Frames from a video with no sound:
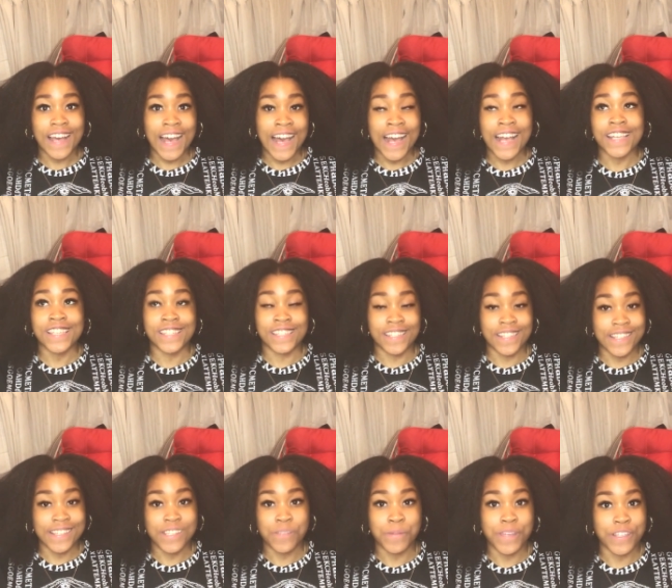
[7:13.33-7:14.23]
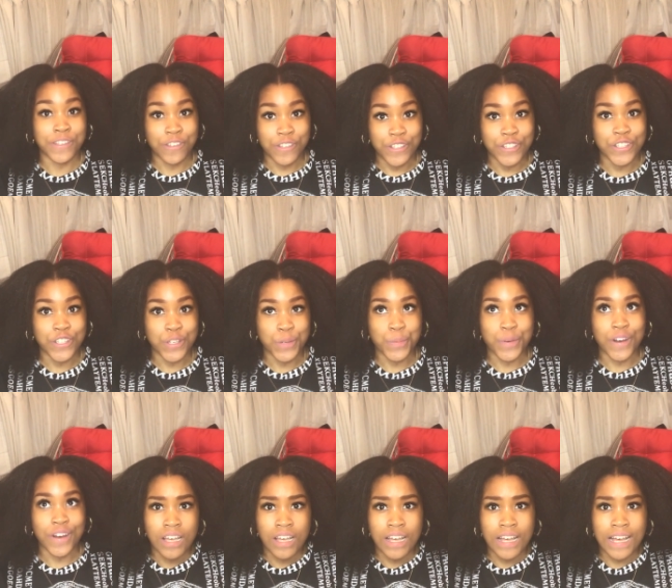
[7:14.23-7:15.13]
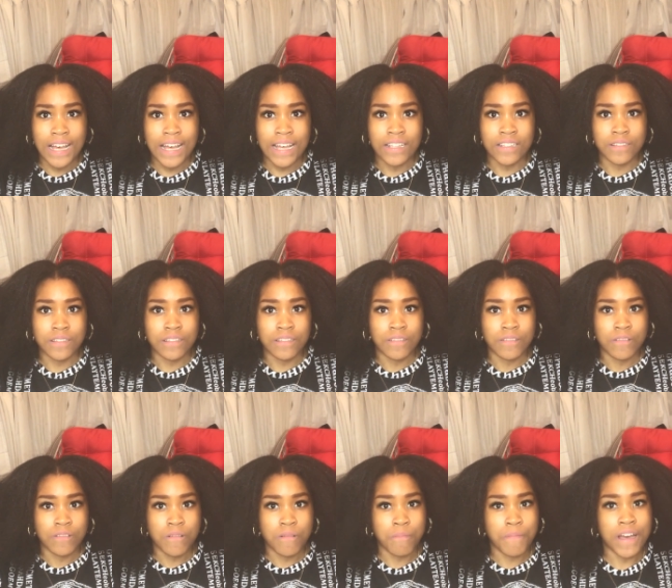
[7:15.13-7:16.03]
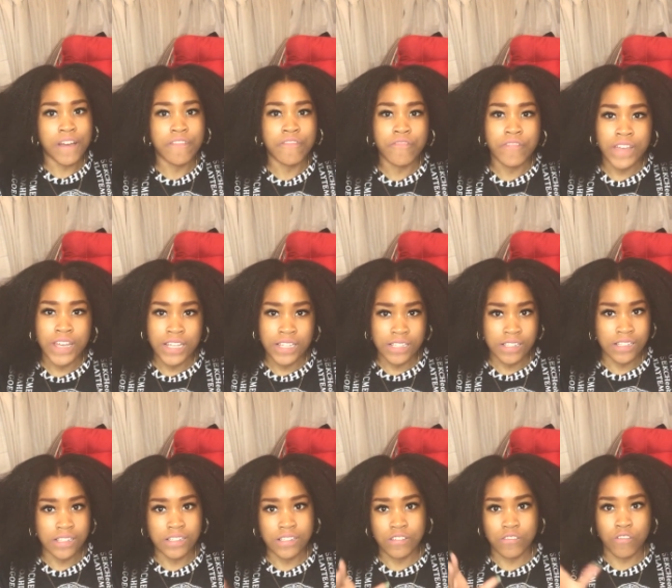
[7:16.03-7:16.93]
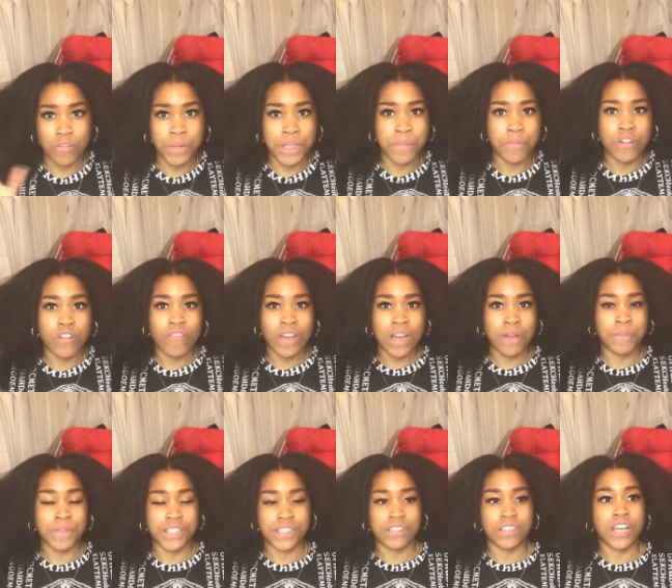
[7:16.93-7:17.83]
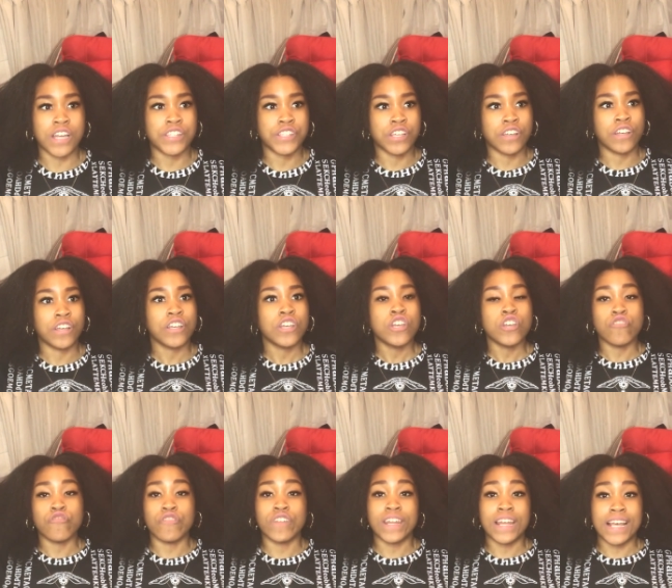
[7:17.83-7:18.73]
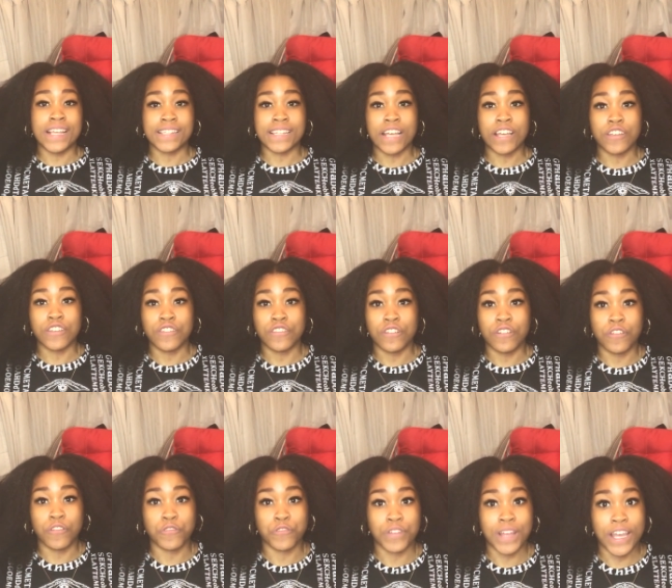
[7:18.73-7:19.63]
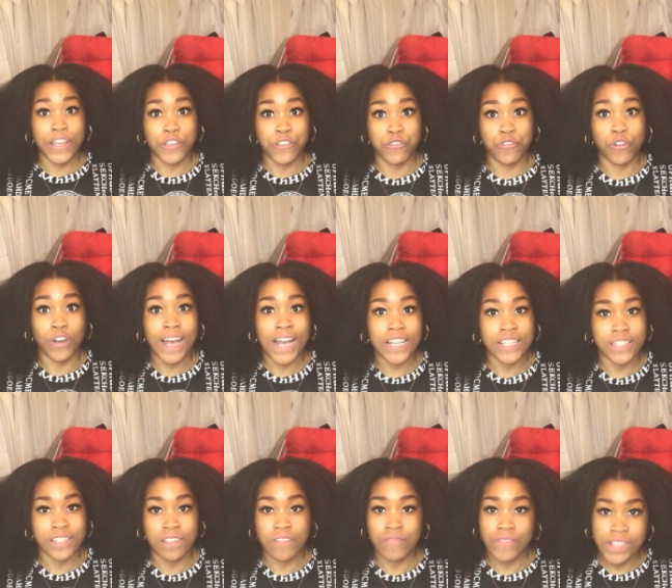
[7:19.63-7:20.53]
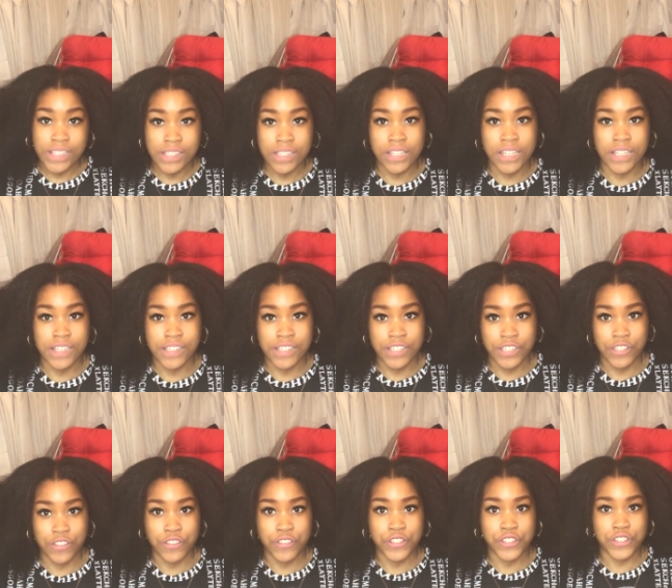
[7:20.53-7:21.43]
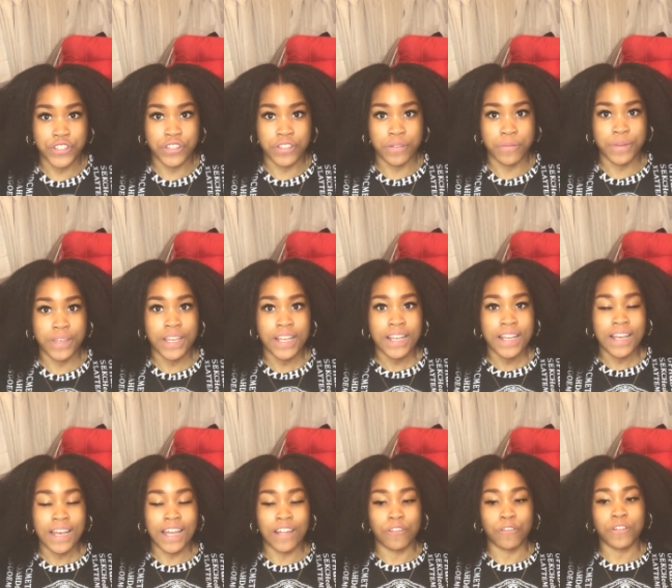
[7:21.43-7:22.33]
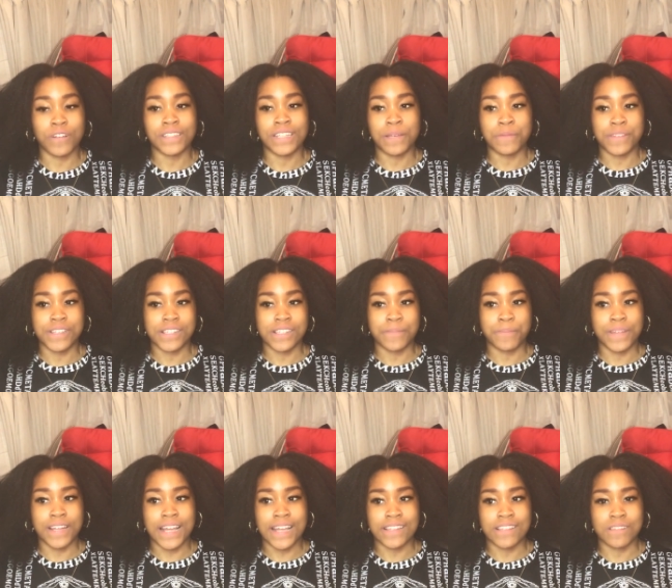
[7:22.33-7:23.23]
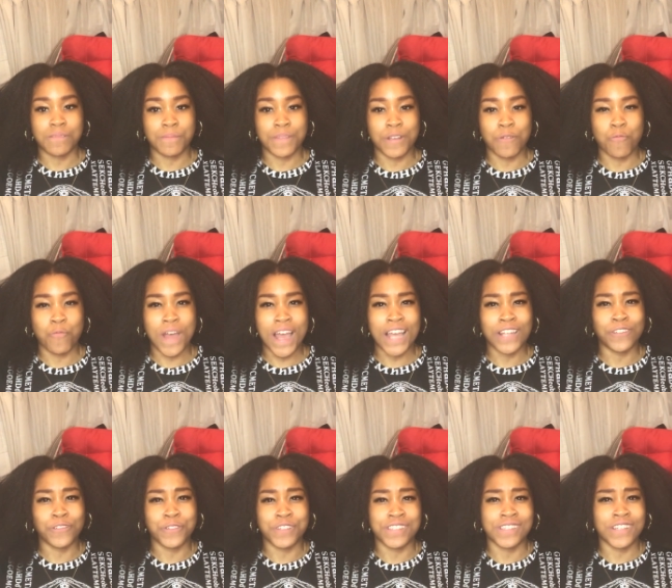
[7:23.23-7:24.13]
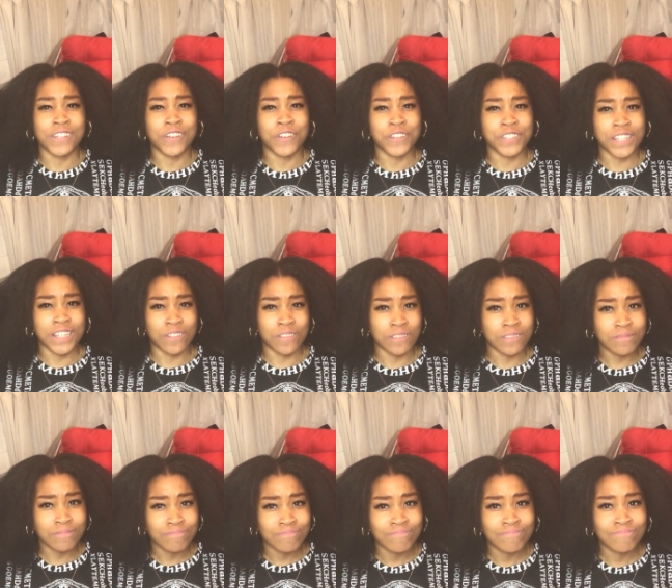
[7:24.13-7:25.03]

I actually need to be a YouTuber and my friends or people around me started to realize that yo like you're actually invested into YouTube and a lot of them used to be that to me why don't you start your own channel